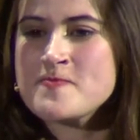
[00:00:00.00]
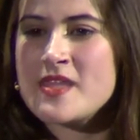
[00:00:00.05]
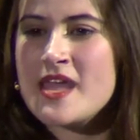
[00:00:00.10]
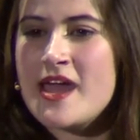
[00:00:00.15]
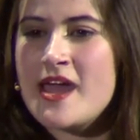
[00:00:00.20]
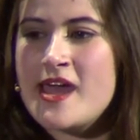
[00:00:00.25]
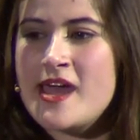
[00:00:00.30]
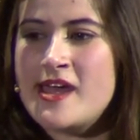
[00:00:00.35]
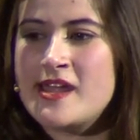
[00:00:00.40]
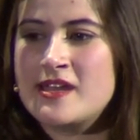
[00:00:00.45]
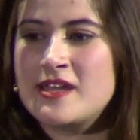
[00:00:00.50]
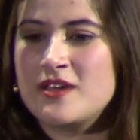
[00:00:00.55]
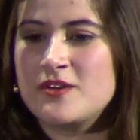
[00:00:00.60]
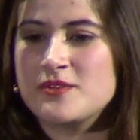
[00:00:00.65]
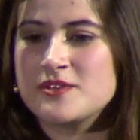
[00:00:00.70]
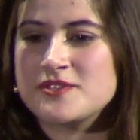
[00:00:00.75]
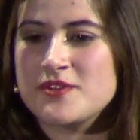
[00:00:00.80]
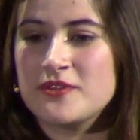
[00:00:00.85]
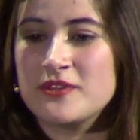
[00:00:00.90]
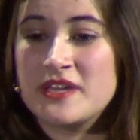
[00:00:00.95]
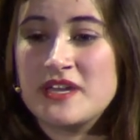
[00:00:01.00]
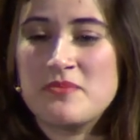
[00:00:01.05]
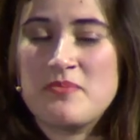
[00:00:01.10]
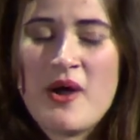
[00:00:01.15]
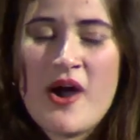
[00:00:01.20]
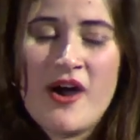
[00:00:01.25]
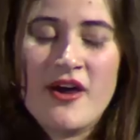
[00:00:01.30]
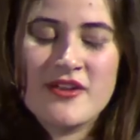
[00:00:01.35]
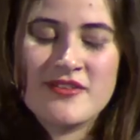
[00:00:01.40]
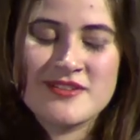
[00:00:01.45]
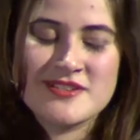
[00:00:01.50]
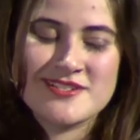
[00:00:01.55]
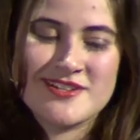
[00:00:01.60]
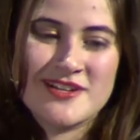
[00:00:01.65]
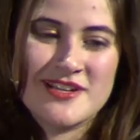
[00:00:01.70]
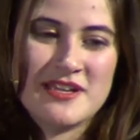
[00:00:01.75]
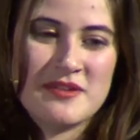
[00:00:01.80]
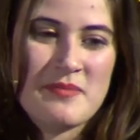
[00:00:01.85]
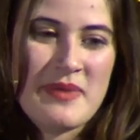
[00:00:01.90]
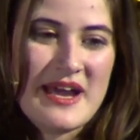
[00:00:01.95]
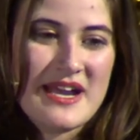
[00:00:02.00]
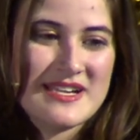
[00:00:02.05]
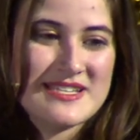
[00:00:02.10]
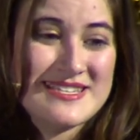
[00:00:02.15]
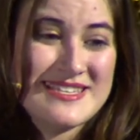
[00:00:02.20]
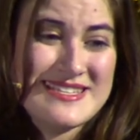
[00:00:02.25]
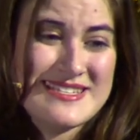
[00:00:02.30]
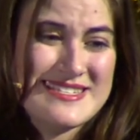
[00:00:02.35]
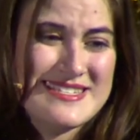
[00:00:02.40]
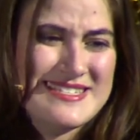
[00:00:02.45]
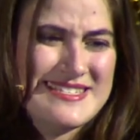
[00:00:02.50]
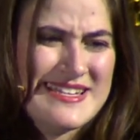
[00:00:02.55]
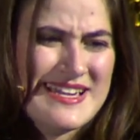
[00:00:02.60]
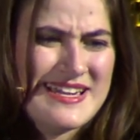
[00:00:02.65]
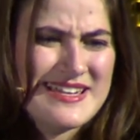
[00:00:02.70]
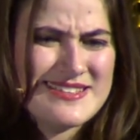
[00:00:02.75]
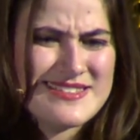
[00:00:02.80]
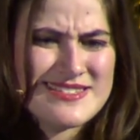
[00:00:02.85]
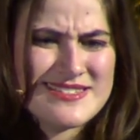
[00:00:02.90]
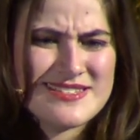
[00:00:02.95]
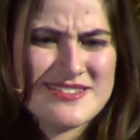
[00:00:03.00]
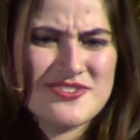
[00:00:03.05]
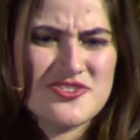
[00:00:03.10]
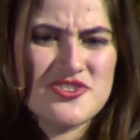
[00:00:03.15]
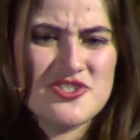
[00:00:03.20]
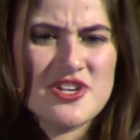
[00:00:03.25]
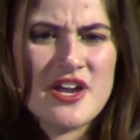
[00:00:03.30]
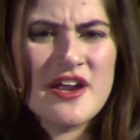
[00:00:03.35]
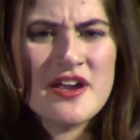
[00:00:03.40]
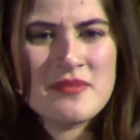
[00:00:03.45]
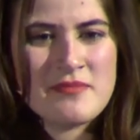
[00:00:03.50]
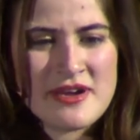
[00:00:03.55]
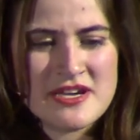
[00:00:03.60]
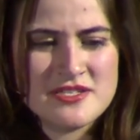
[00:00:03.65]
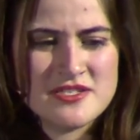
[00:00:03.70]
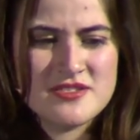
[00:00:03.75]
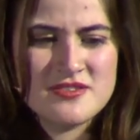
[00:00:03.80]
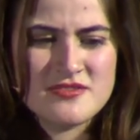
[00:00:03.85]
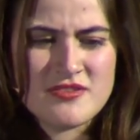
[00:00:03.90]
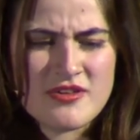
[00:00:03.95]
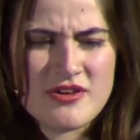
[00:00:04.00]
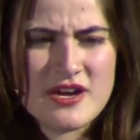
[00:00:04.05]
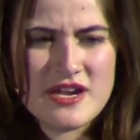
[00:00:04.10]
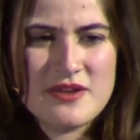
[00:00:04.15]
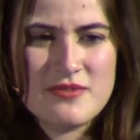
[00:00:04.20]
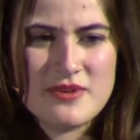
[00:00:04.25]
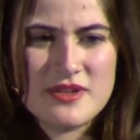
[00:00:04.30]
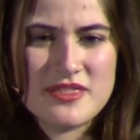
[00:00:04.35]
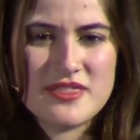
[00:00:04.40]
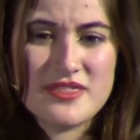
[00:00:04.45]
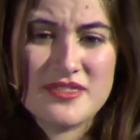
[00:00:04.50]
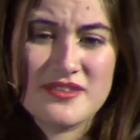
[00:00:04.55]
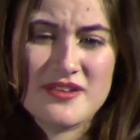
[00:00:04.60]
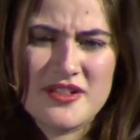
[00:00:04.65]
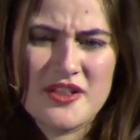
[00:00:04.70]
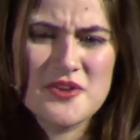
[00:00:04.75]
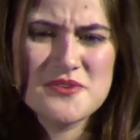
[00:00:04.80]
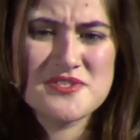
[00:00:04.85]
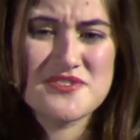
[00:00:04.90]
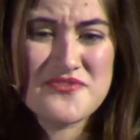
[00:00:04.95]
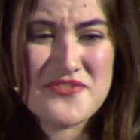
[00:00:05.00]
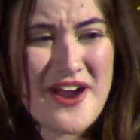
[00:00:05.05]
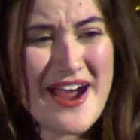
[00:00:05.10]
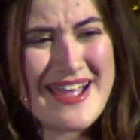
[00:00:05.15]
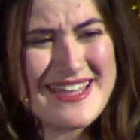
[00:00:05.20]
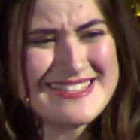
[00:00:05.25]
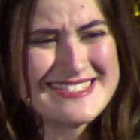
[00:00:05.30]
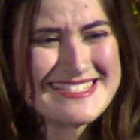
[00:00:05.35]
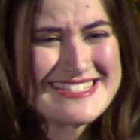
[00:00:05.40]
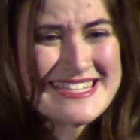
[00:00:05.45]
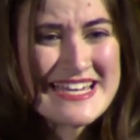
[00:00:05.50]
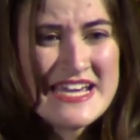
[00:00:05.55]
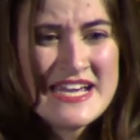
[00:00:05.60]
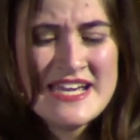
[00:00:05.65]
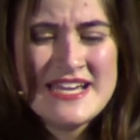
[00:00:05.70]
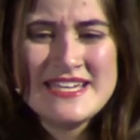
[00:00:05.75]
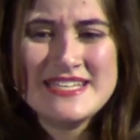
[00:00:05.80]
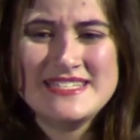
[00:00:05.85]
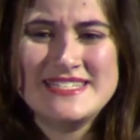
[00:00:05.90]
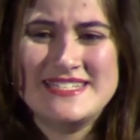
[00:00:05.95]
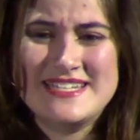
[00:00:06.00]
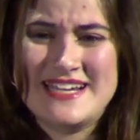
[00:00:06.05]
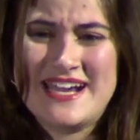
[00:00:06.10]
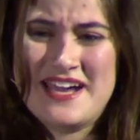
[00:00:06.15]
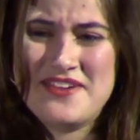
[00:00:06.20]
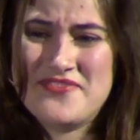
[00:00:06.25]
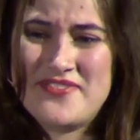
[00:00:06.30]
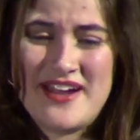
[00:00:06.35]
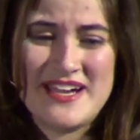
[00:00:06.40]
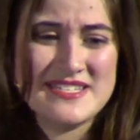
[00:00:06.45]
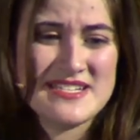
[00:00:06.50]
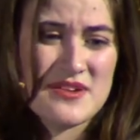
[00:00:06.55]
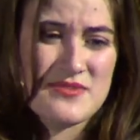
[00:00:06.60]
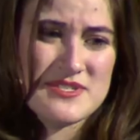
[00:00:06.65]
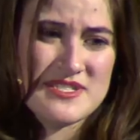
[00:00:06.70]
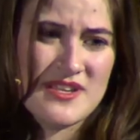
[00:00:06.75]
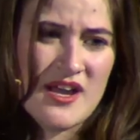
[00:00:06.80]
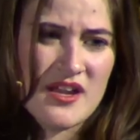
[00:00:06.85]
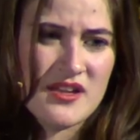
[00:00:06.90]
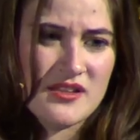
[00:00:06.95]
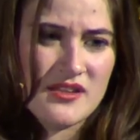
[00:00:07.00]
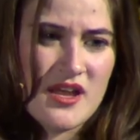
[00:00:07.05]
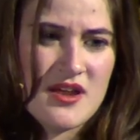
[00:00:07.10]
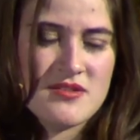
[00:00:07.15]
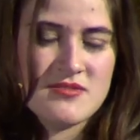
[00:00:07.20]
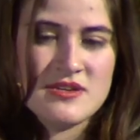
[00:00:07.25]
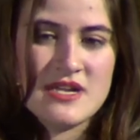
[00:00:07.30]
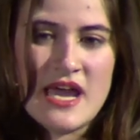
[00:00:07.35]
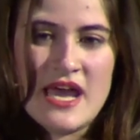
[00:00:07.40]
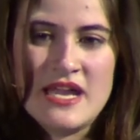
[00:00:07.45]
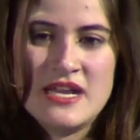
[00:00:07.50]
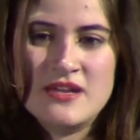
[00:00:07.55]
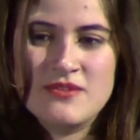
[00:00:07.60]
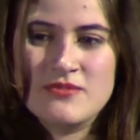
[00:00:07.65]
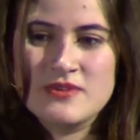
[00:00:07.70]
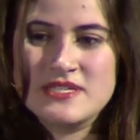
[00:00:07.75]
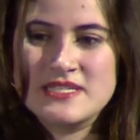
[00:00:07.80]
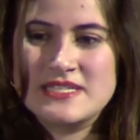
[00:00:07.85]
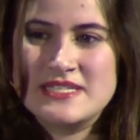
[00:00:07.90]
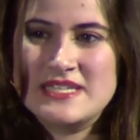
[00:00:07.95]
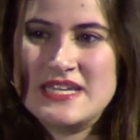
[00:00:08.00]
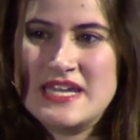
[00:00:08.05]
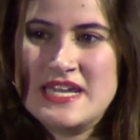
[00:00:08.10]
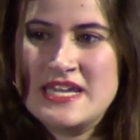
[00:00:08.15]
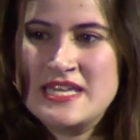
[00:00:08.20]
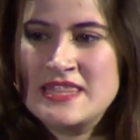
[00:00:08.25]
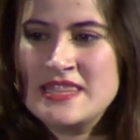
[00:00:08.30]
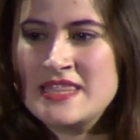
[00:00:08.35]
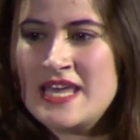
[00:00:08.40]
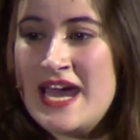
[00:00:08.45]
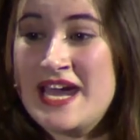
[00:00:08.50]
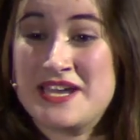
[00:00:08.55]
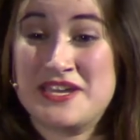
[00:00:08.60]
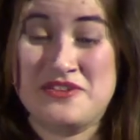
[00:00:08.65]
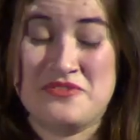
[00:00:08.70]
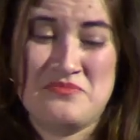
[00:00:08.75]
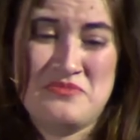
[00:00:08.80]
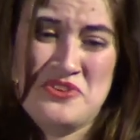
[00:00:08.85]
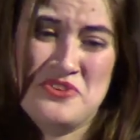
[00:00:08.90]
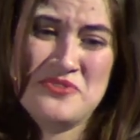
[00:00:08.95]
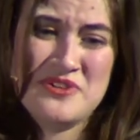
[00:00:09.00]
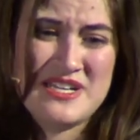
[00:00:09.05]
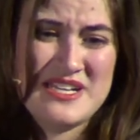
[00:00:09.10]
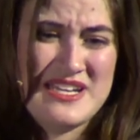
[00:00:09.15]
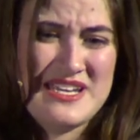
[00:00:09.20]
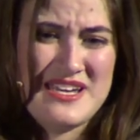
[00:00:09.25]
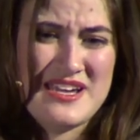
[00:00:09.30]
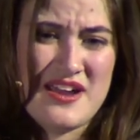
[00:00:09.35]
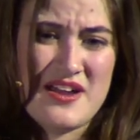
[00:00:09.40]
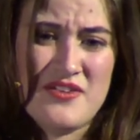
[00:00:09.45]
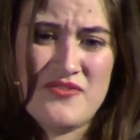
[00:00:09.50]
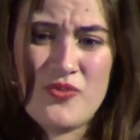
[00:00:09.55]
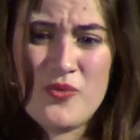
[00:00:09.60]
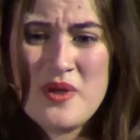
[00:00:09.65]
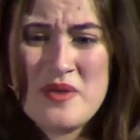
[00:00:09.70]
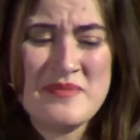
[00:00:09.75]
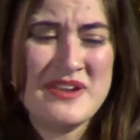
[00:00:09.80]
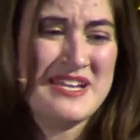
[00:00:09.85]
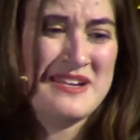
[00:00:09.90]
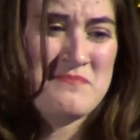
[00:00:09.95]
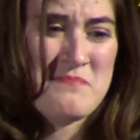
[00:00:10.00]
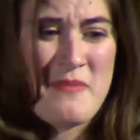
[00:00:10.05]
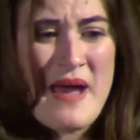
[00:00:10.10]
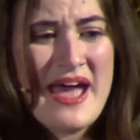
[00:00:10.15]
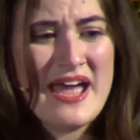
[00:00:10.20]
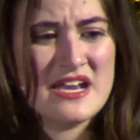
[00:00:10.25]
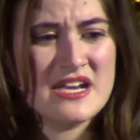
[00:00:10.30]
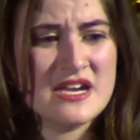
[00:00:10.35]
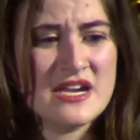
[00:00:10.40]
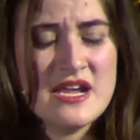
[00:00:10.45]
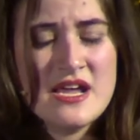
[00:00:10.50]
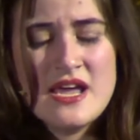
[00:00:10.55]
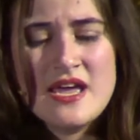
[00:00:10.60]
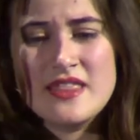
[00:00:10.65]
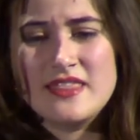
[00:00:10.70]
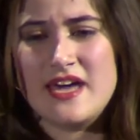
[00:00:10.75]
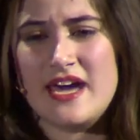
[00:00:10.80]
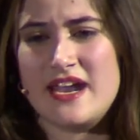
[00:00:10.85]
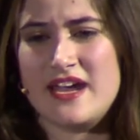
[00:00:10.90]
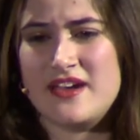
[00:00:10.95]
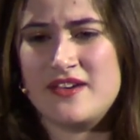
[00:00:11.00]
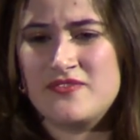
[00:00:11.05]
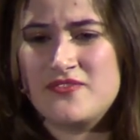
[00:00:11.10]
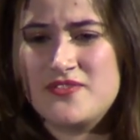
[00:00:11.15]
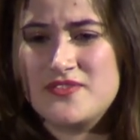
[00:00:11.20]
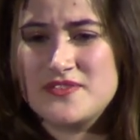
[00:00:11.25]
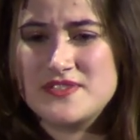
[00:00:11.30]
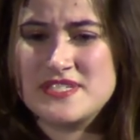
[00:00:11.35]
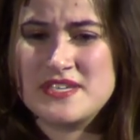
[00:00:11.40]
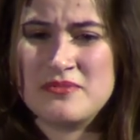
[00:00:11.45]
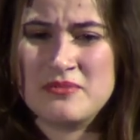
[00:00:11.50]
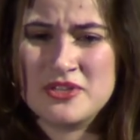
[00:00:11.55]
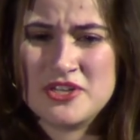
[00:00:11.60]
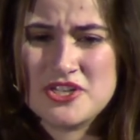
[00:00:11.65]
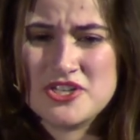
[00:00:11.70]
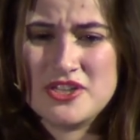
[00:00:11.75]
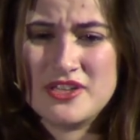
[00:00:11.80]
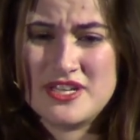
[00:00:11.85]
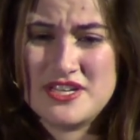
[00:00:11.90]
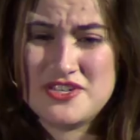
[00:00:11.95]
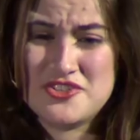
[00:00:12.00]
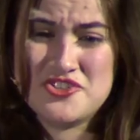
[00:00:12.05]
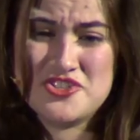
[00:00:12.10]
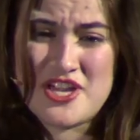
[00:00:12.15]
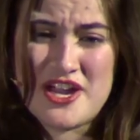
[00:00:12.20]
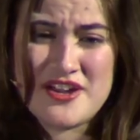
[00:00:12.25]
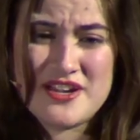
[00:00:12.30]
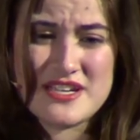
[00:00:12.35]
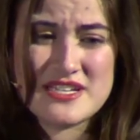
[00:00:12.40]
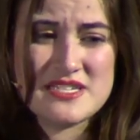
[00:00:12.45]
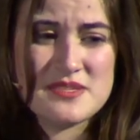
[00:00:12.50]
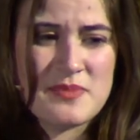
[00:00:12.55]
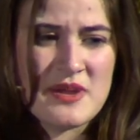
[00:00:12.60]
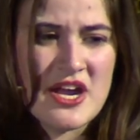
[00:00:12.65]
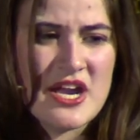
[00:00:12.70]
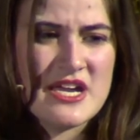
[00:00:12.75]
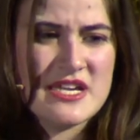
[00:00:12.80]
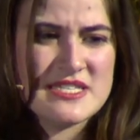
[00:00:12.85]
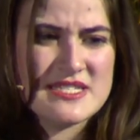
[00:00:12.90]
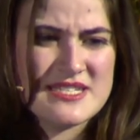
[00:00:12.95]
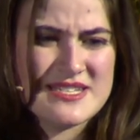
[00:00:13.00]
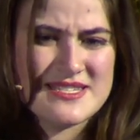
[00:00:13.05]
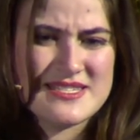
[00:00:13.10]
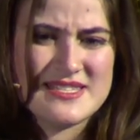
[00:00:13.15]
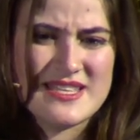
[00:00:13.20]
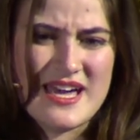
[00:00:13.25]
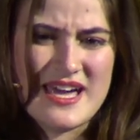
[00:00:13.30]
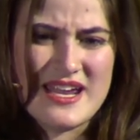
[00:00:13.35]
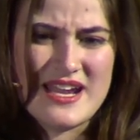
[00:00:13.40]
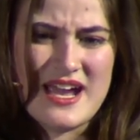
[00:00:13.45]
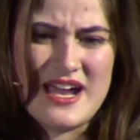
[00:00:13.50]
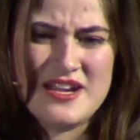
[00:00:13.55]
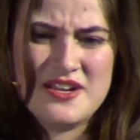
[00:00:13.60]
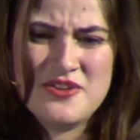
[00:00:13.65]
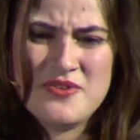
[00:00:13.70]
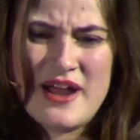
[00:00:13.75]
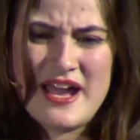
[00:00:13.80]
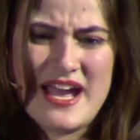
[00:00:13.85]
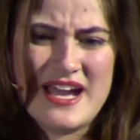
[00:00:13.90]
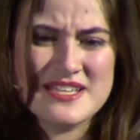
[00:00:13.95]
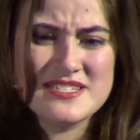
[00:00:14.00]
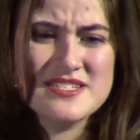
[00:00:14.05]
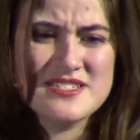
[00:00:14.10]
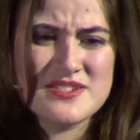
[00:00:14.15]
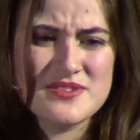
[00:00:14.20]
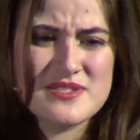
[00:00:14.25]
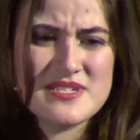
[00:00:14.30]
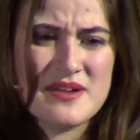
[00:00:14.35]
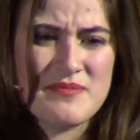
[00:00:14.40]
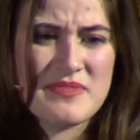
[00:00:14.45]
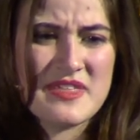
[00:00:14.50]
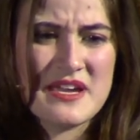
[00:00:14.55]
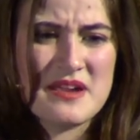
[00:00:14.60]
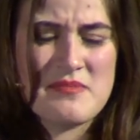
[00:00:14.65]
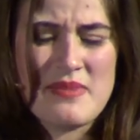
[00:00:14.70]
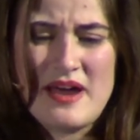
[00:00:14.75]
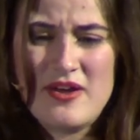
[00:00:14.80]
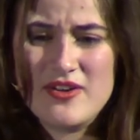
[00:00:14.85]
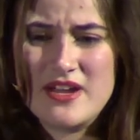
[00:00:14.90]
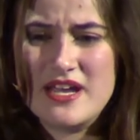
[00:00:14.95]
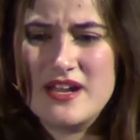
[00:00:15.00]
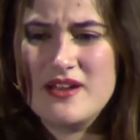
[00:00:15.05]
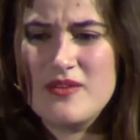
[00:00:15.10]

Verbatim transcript: And it was only upon returning back to the States and sharing my story with close friends did I find I was not alone. And it was in that community of women and men that have similarly shared experiences that I knew I had to do something about it,